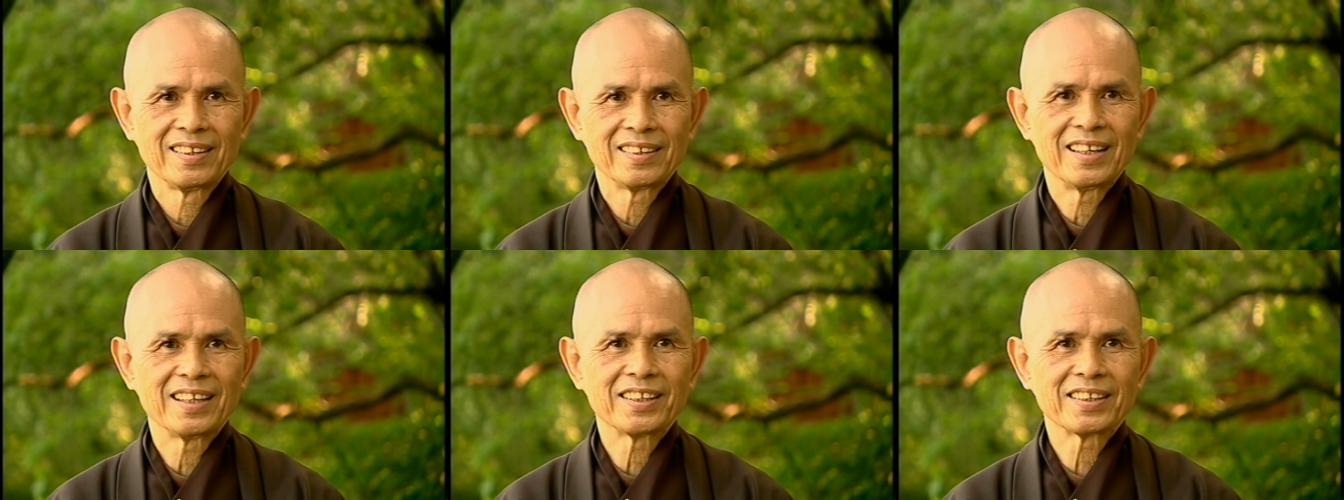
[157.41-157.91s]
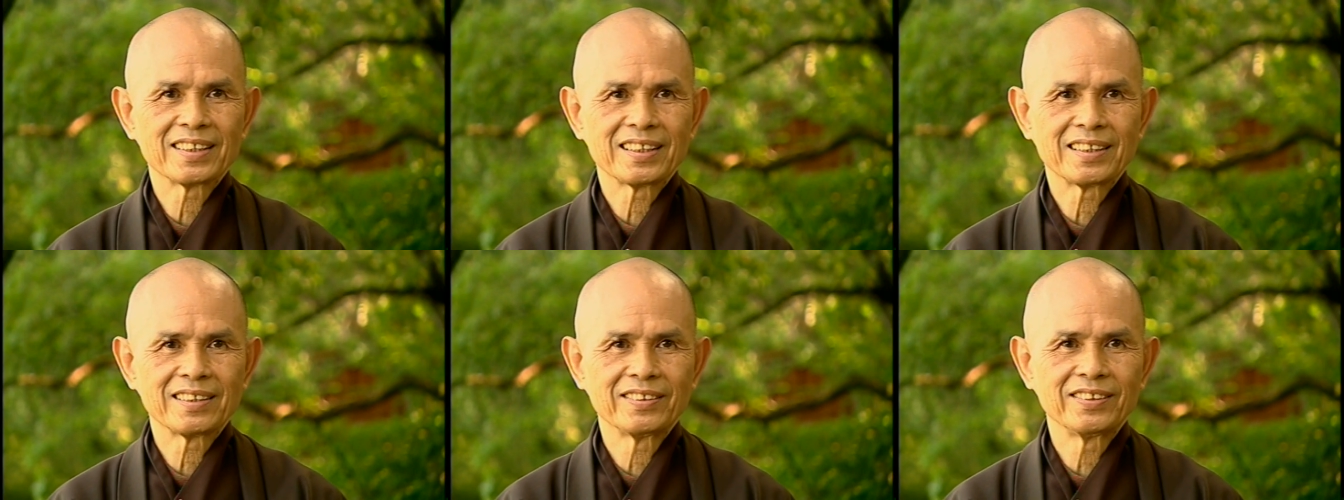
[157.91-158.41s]
They
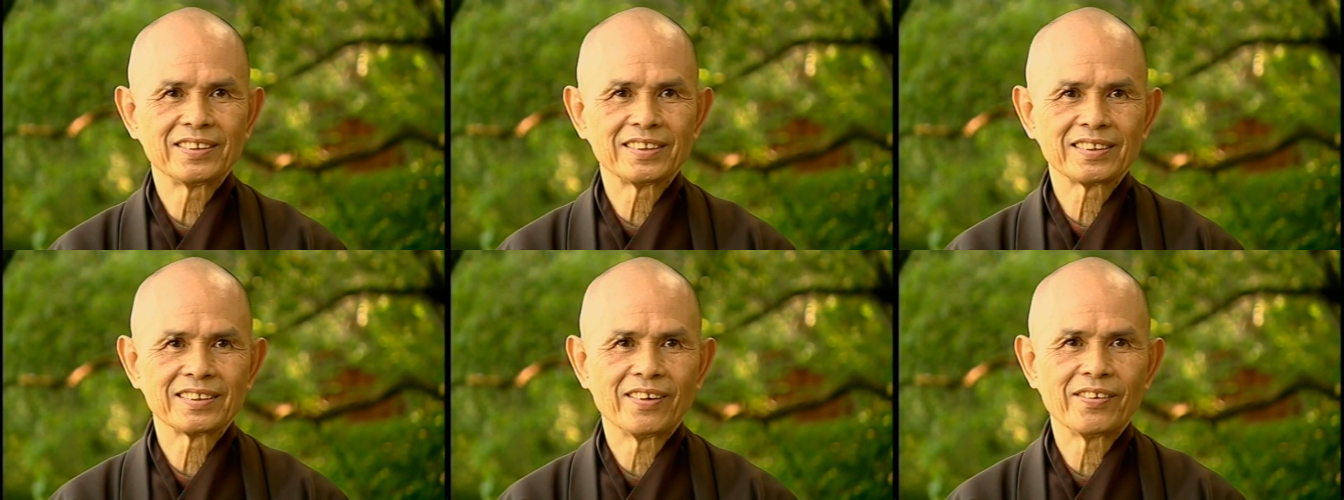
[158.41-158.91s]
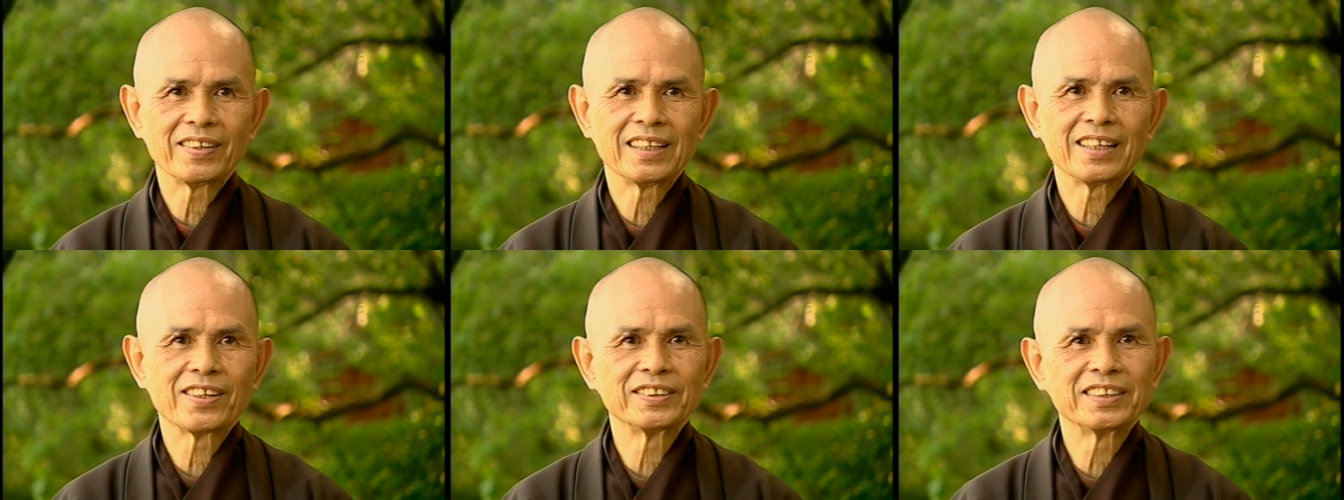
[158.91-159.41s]
could
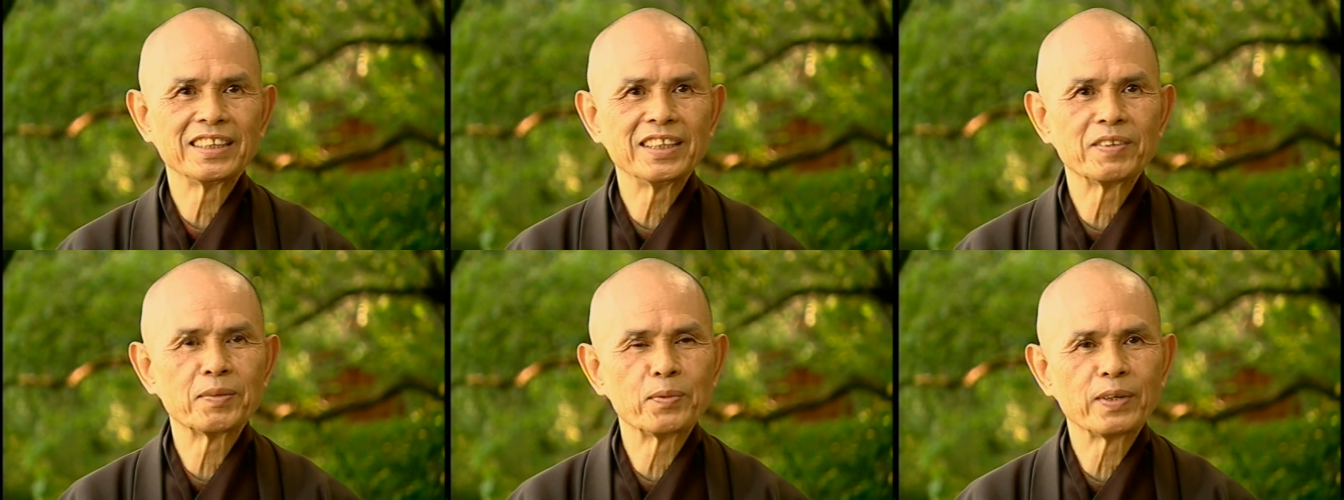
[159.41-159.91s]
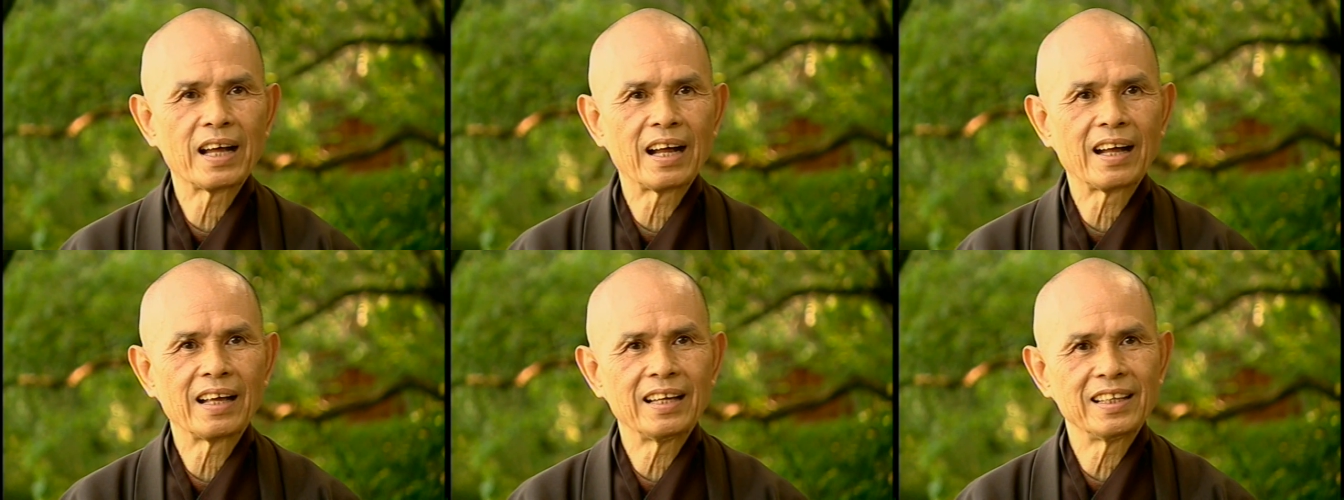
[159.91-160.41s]
already continue the
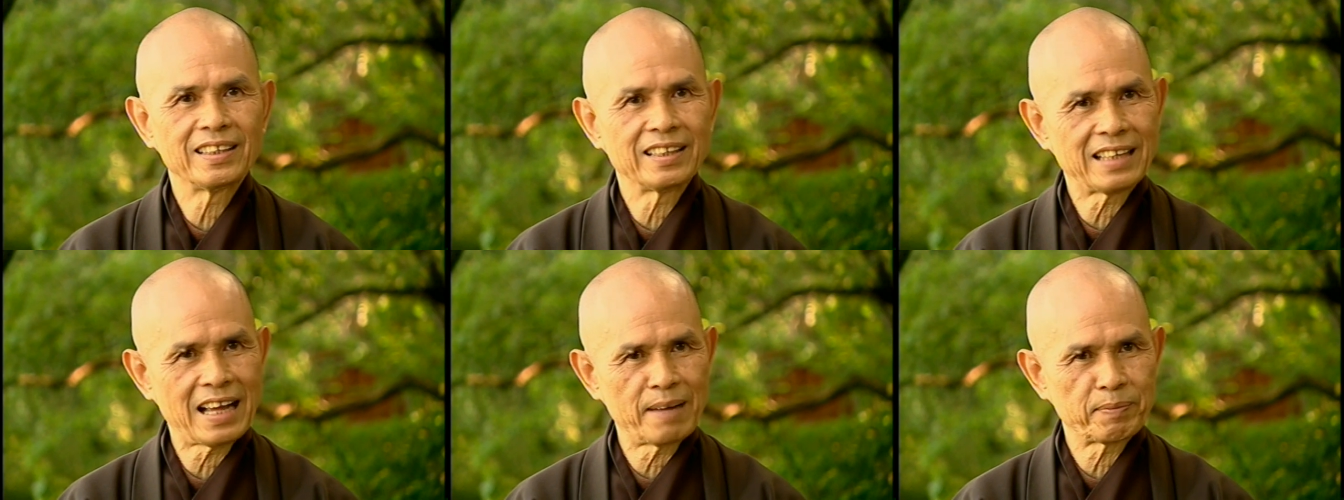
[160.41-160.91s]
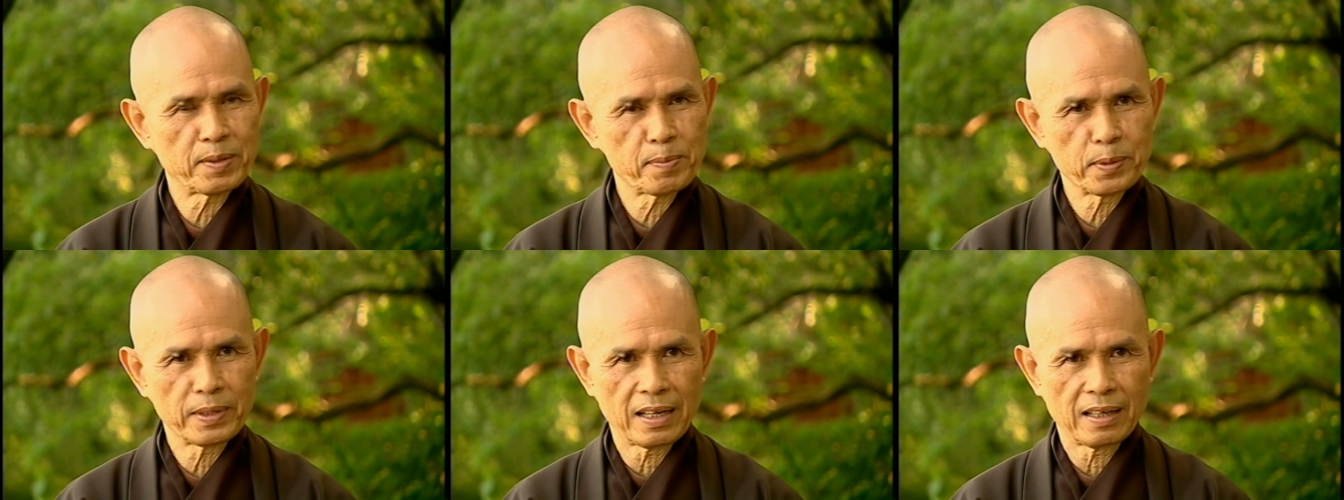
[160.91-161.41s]
Buddha in the time of the
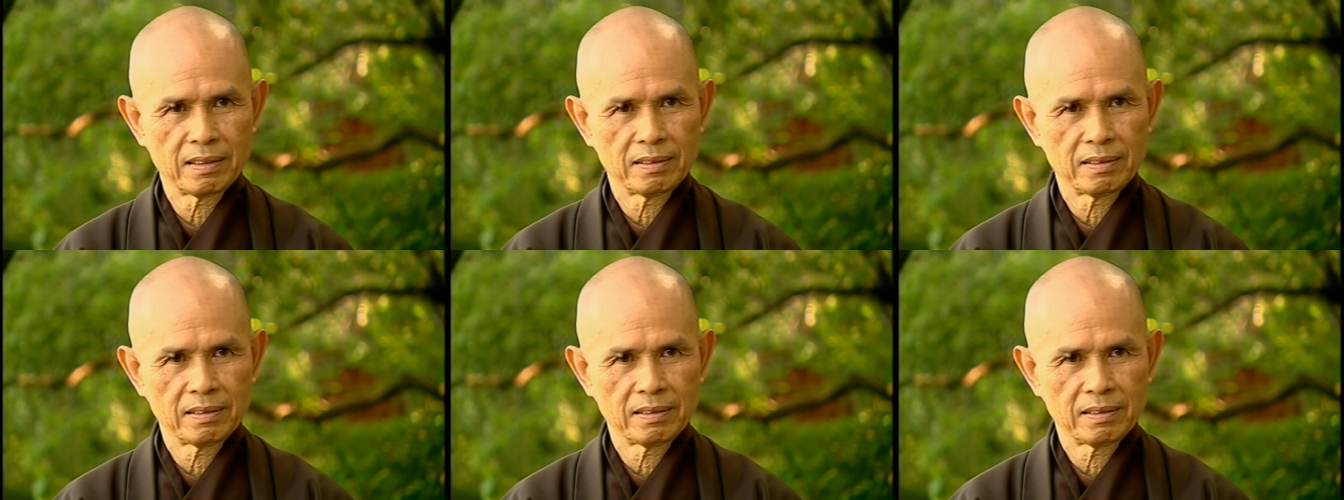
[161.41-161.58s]
Buddha.